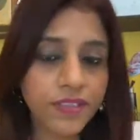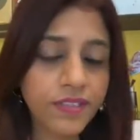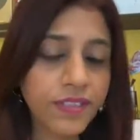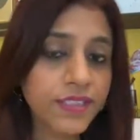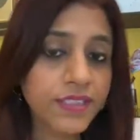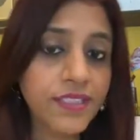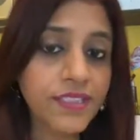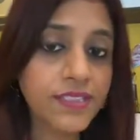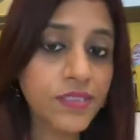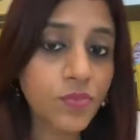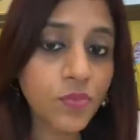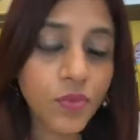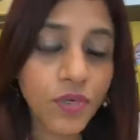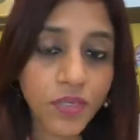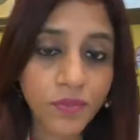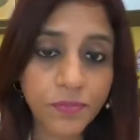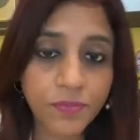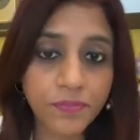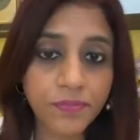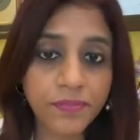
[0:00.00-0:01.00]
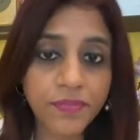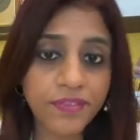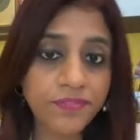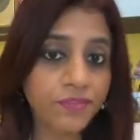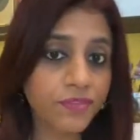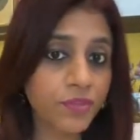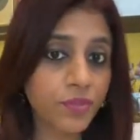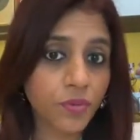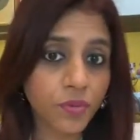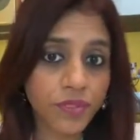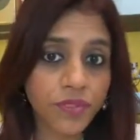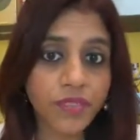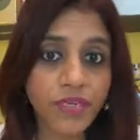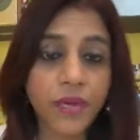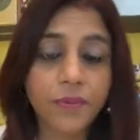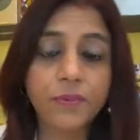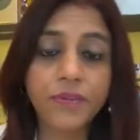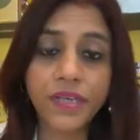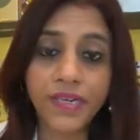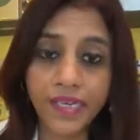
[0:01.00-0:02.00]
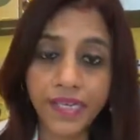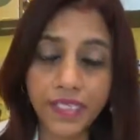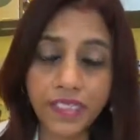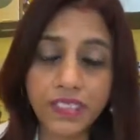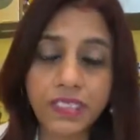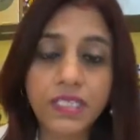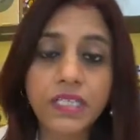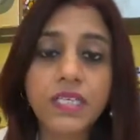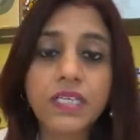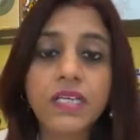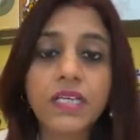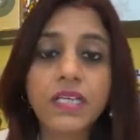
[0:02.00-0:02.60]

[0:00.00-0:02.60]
it doesn't work if we don't upgrade.